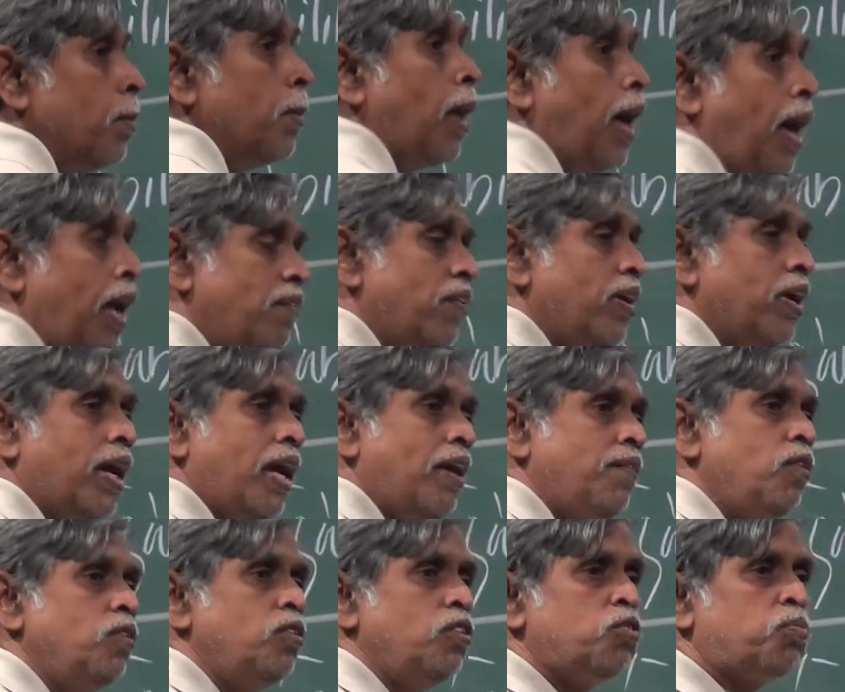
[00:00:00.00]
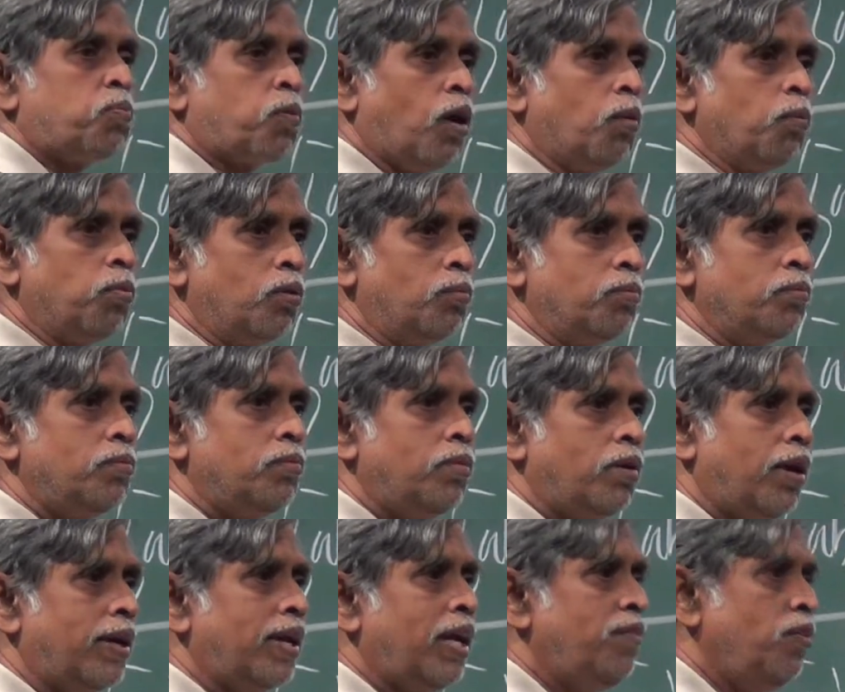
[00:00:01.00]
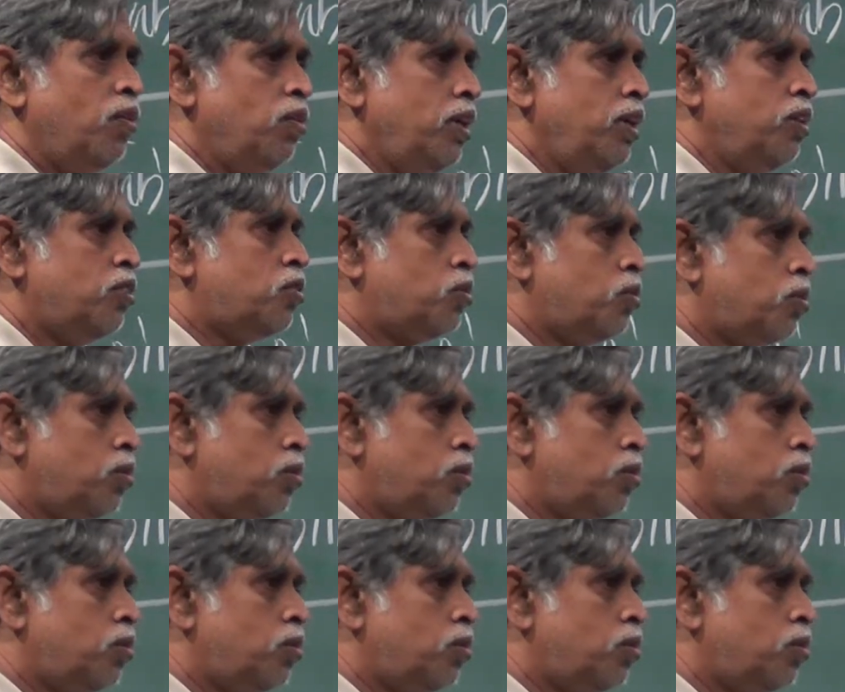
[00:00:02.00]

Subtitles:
And if I gave you this problem, I give you